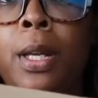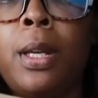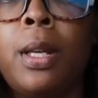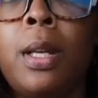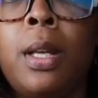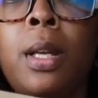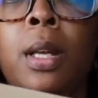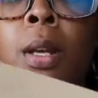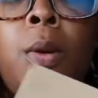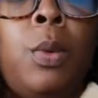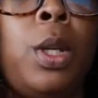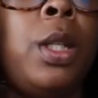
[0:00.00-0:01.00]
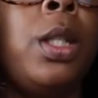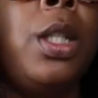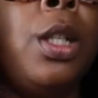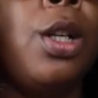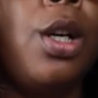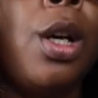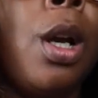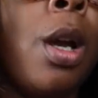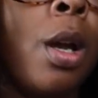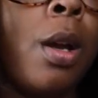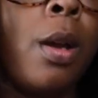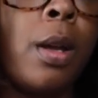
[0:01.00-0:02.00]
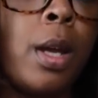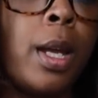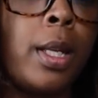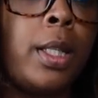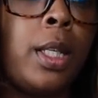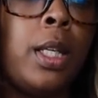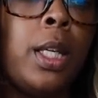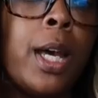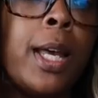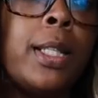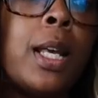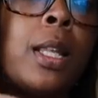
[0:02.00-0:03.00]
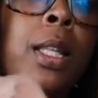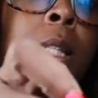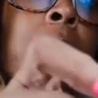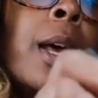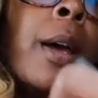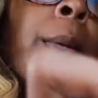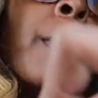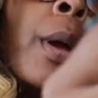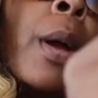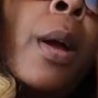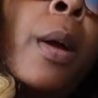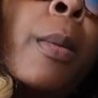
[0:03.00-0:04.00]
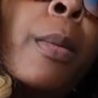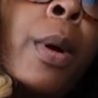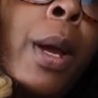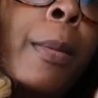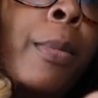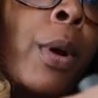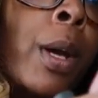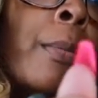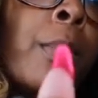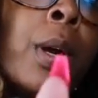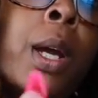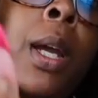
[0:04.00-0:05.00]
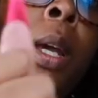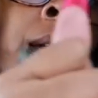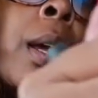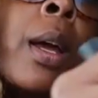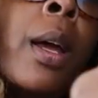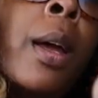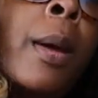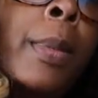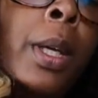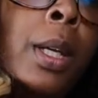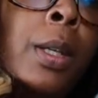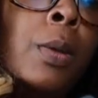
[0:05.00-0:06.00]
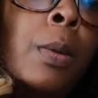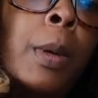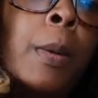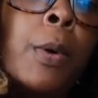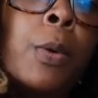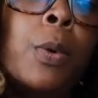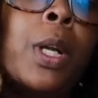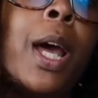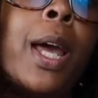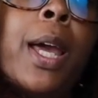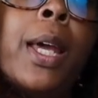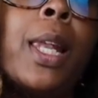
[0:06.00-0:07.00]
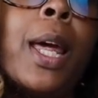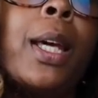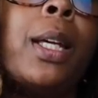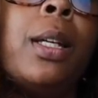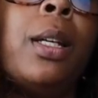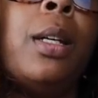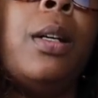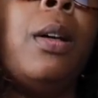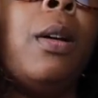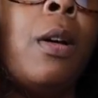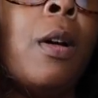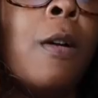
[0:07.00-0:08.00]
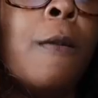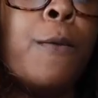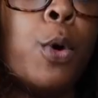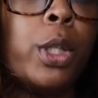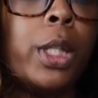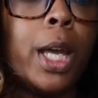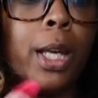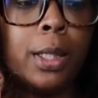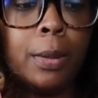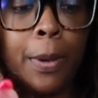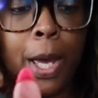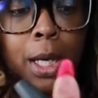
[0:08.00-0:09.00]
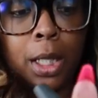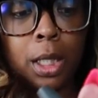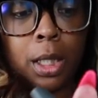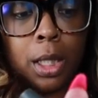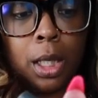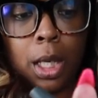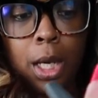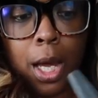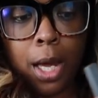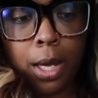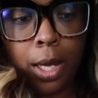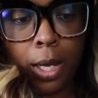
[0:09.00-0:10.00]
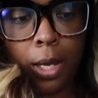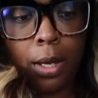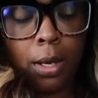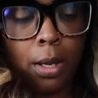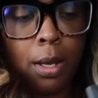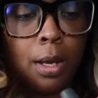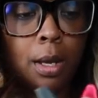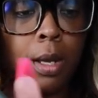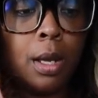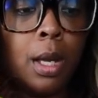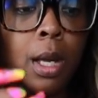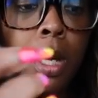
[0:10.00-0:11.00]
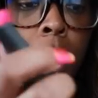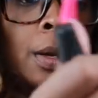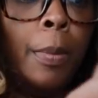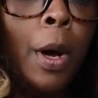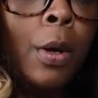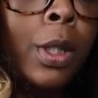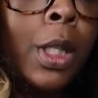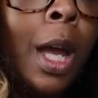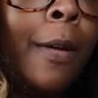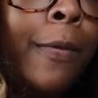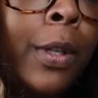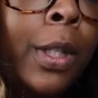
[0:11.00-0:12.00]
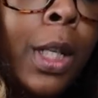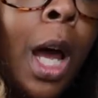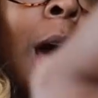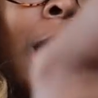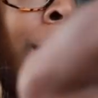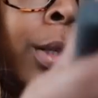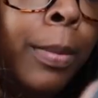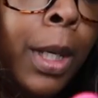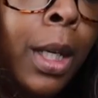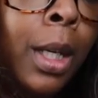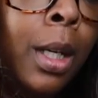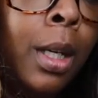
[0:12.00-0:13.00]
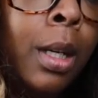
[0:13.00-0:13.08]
it with a sticker. I tell you guys all the time, brand, brand, brand. Because remember when I had like 4,000 packages to get out and the post office called me